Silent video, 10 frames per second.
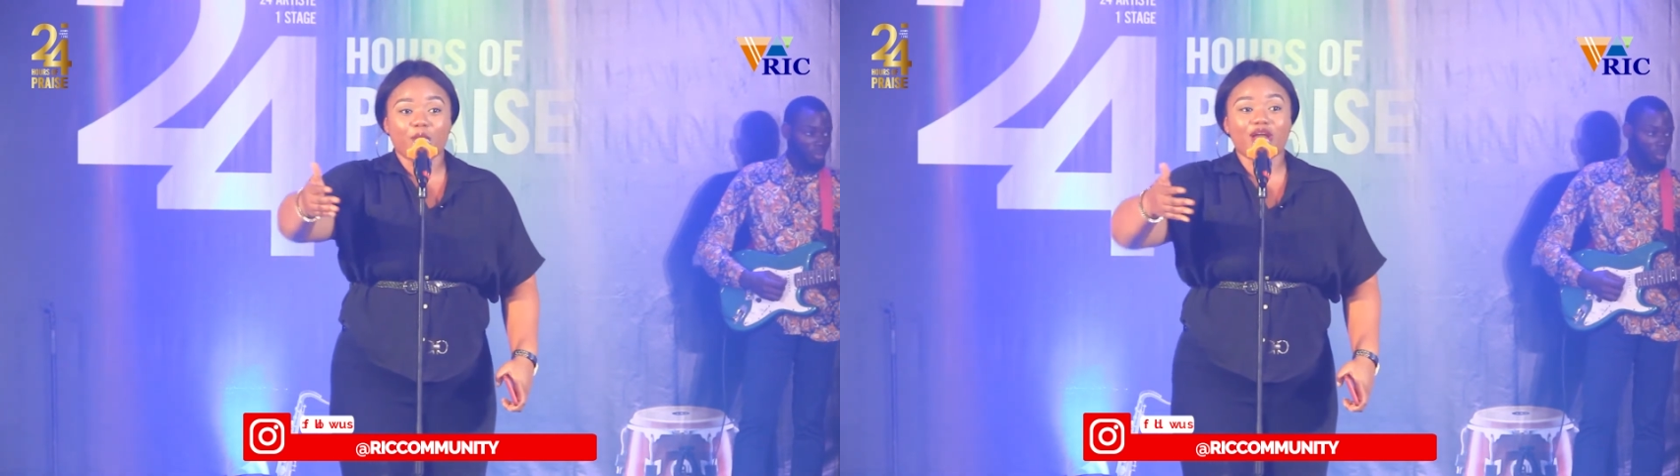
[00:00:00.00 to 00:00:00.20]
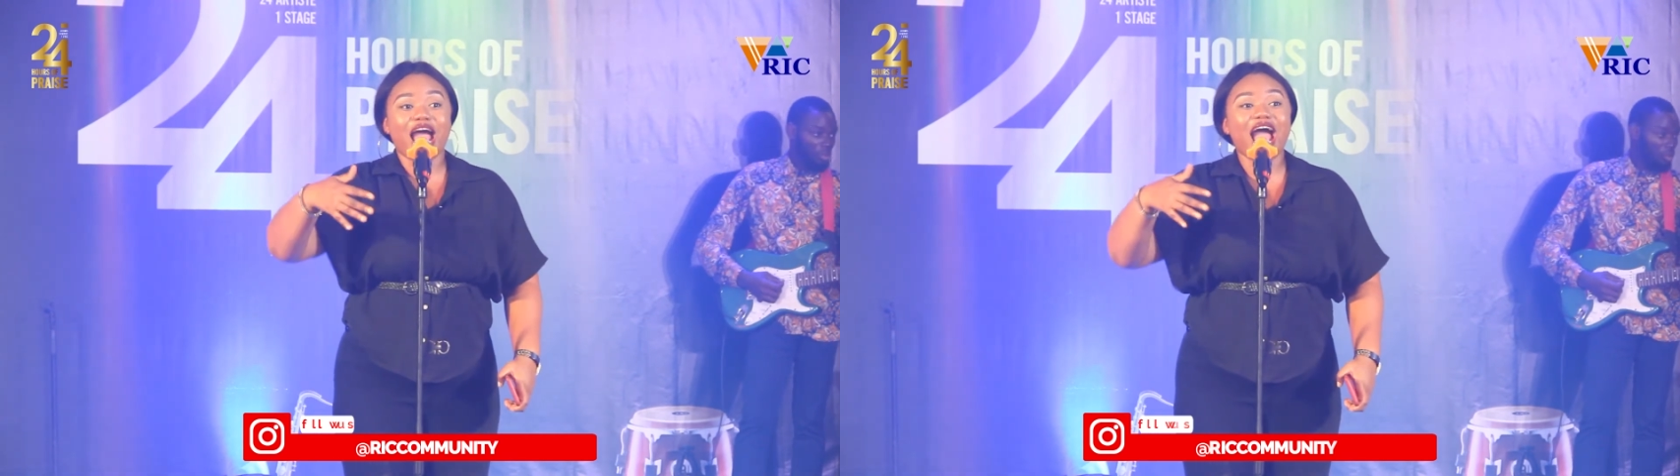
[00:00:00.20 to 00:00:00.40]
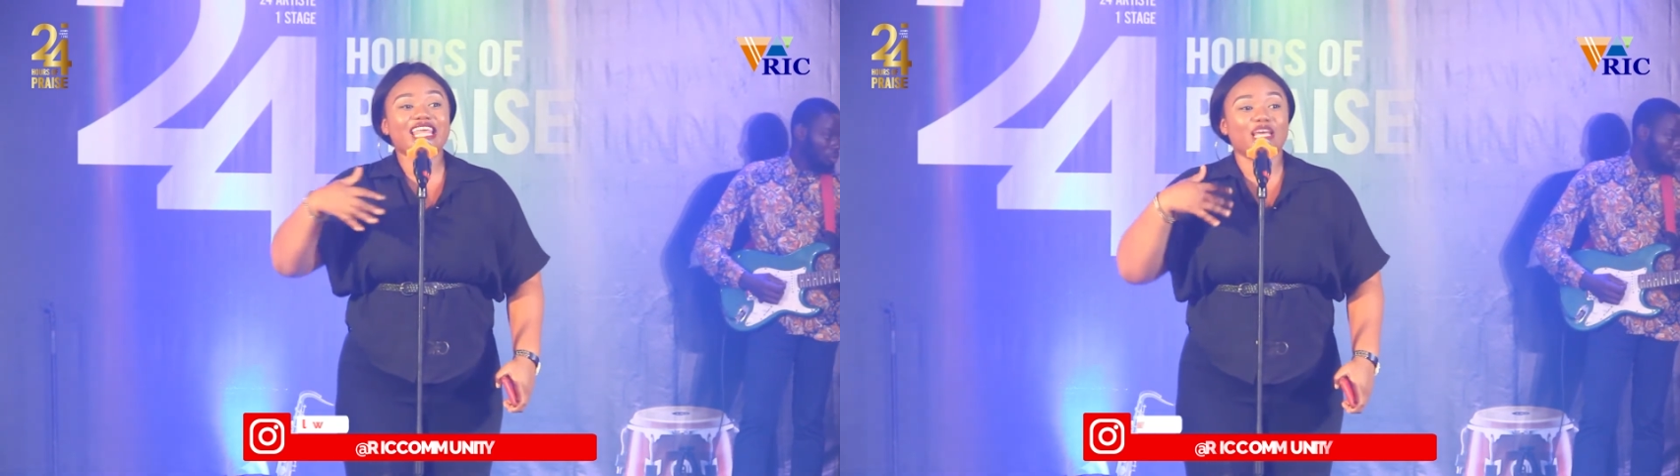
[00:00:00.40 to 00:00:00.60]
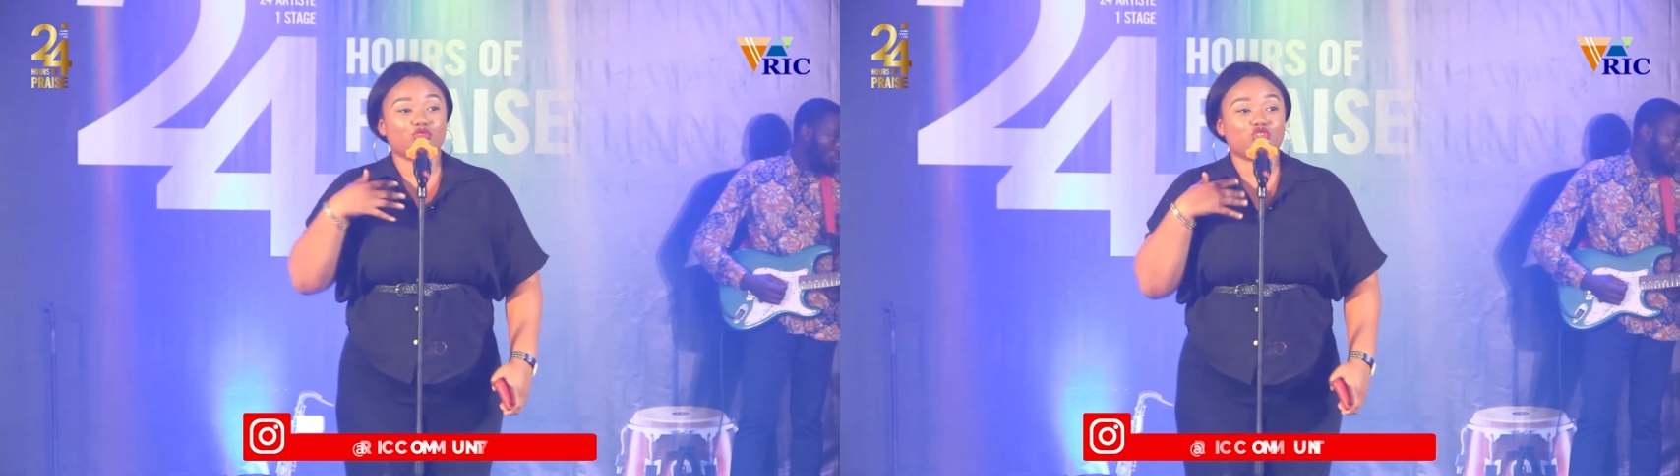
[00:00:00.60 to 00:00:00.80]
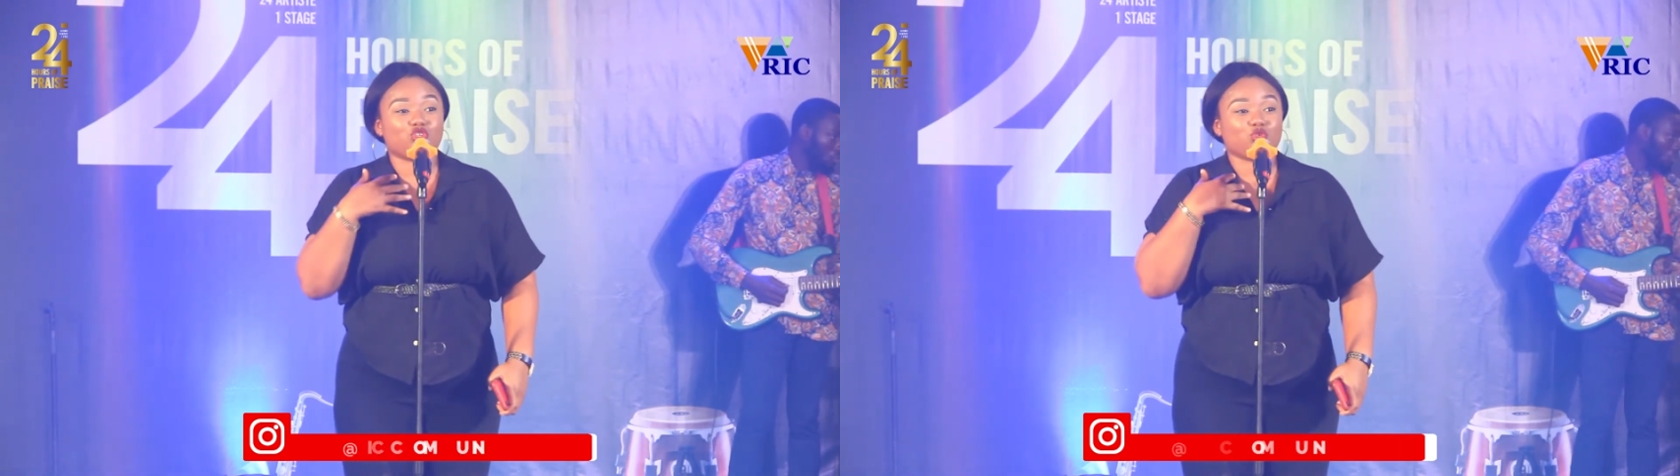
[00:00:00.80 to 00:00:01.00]
but I am
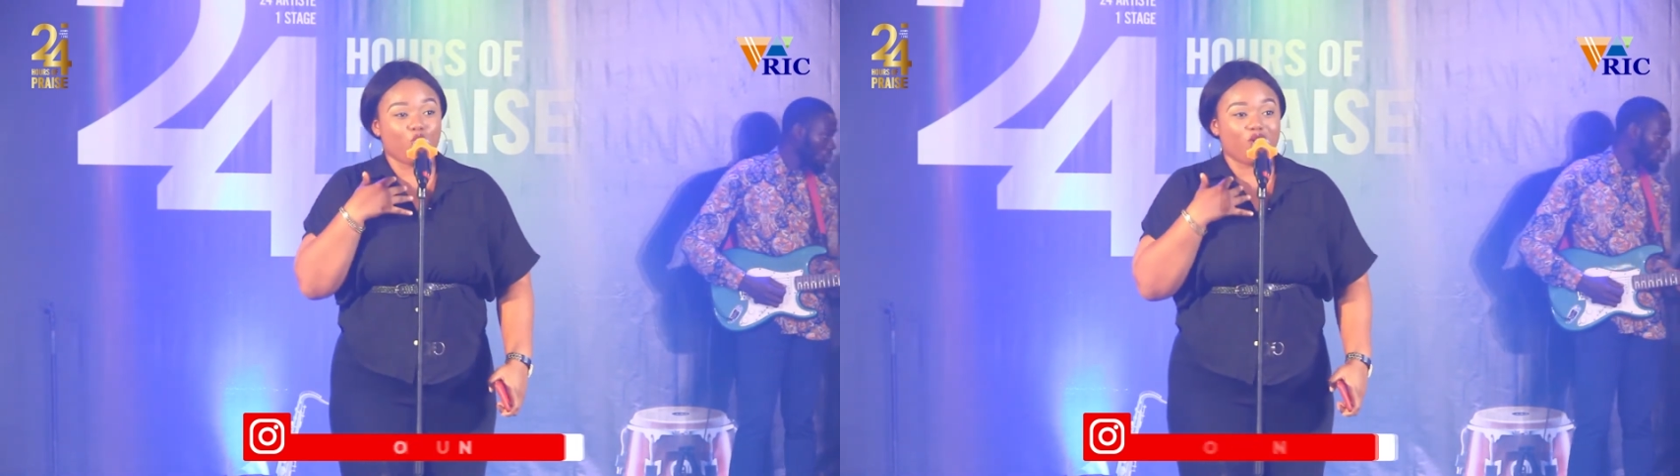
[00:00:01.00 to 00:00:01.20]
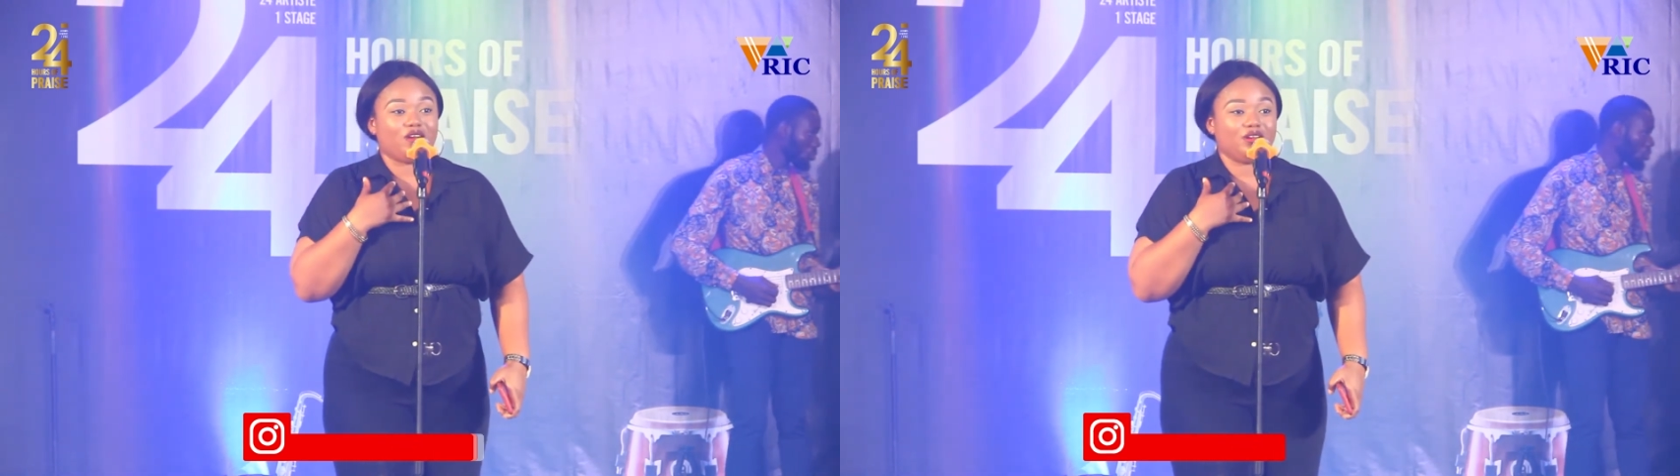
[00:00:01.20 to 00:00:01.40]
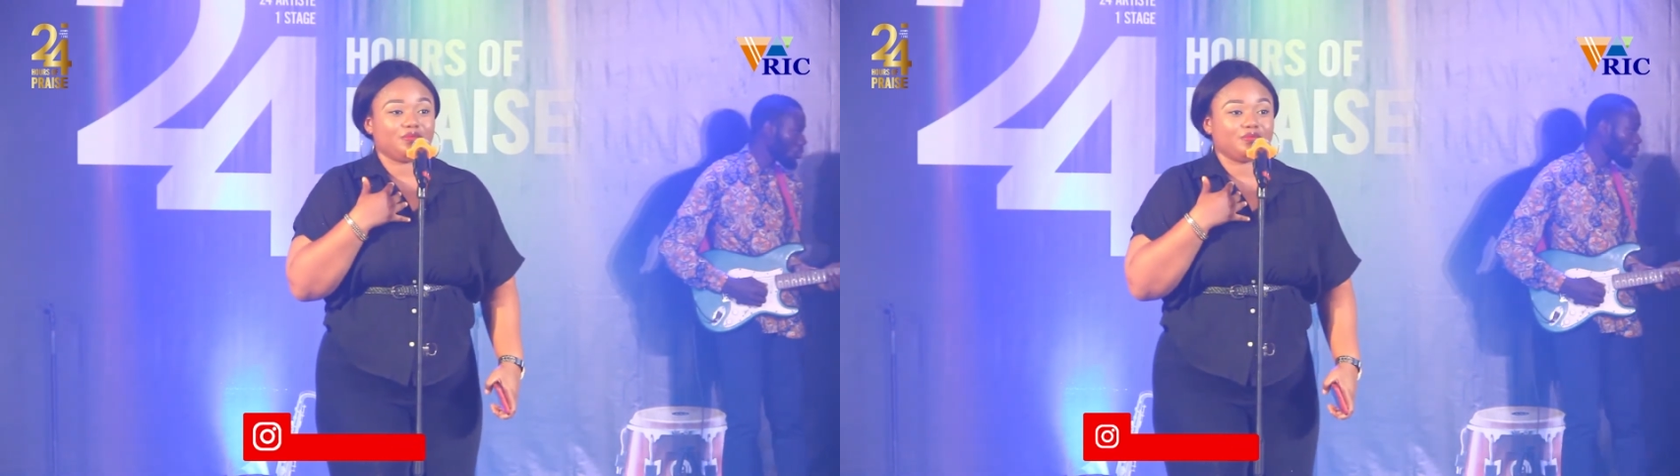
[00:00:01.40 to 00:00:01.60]
sure